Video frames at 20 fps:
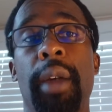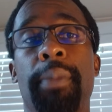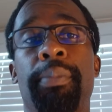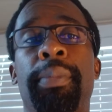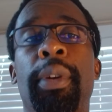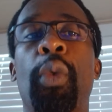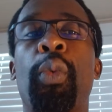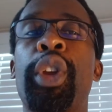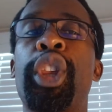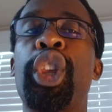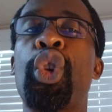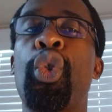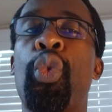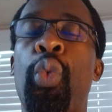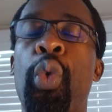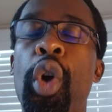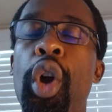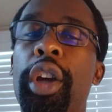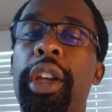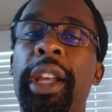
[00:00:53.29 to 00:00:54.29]
But when you
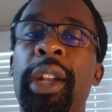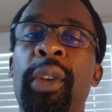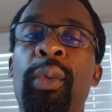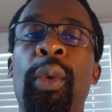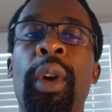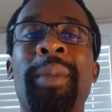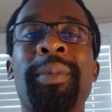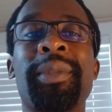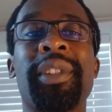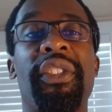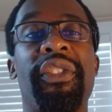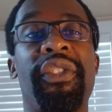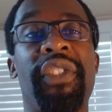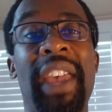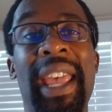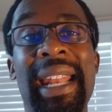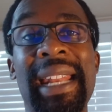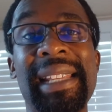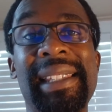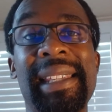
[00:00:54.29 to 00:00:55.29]
work in realms of
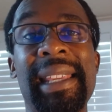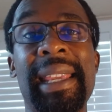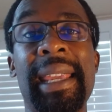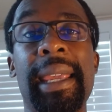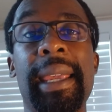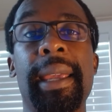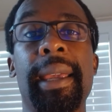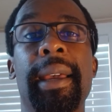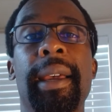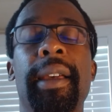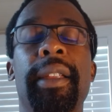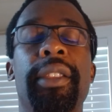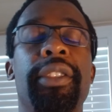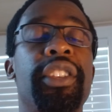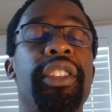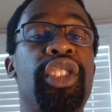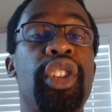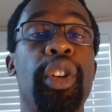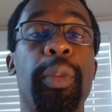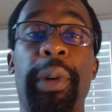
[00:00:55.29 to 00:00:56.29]
fantasy,
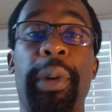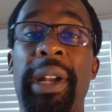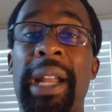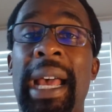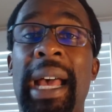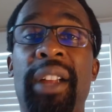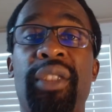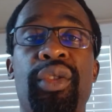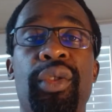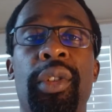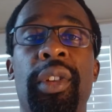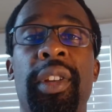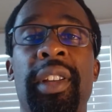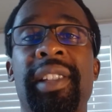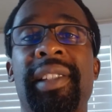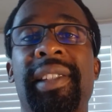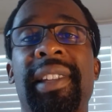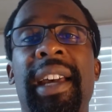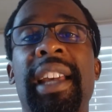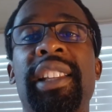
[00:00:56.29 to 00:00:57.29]
the supernatural,
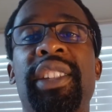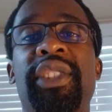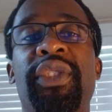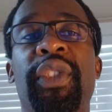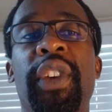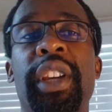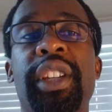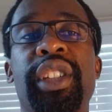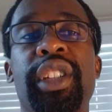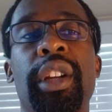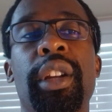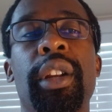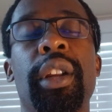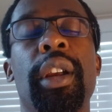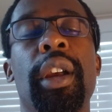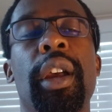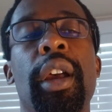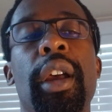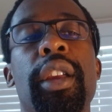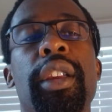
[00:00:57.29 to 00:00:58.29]
and science
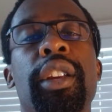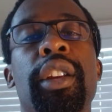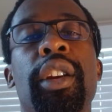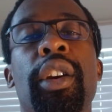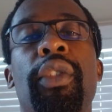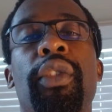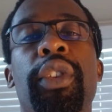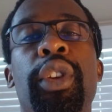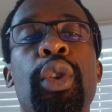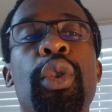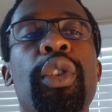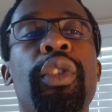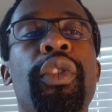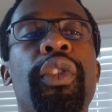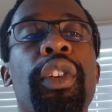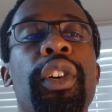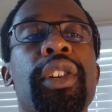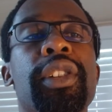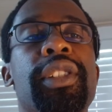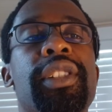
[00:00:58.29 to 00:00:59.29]
fiction, your
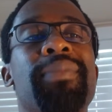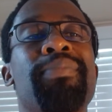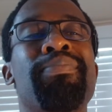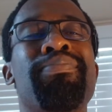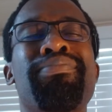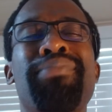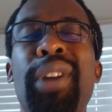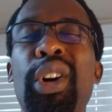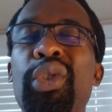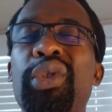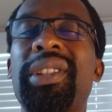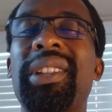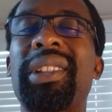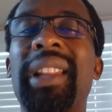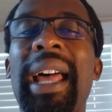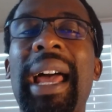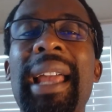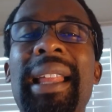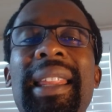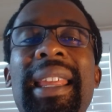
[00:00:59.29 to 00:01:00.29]
universe most
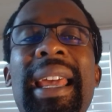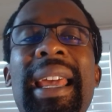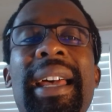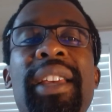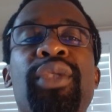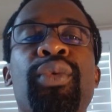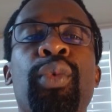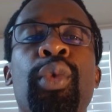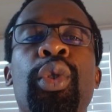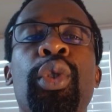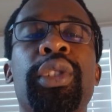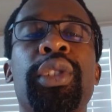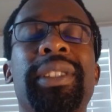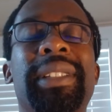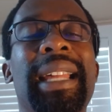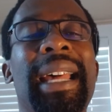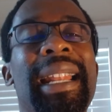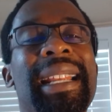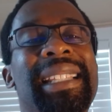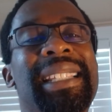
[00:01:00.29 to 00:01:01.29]
likely has rules
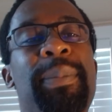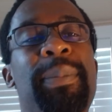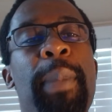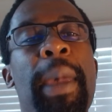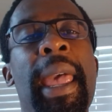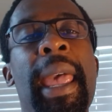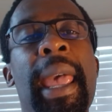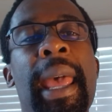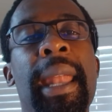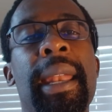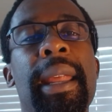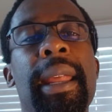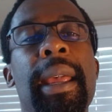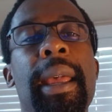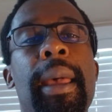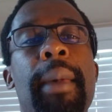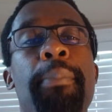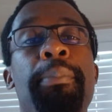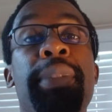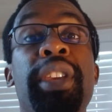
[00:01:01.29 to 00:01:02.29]
that expand
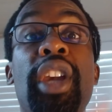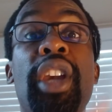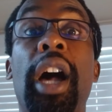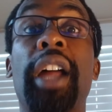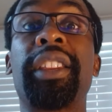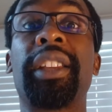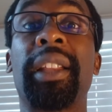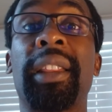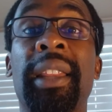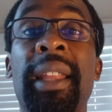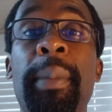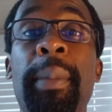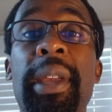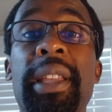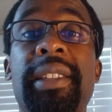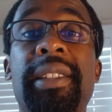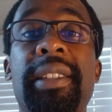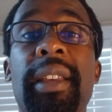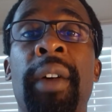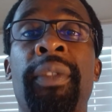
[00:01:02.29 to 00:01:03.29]
beyond the
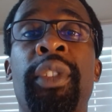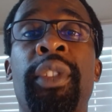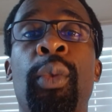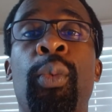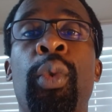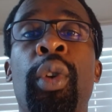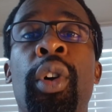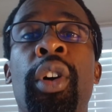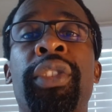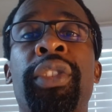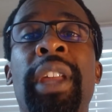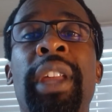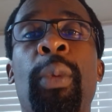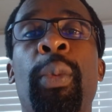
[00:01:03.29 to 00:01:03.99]
limits of the world that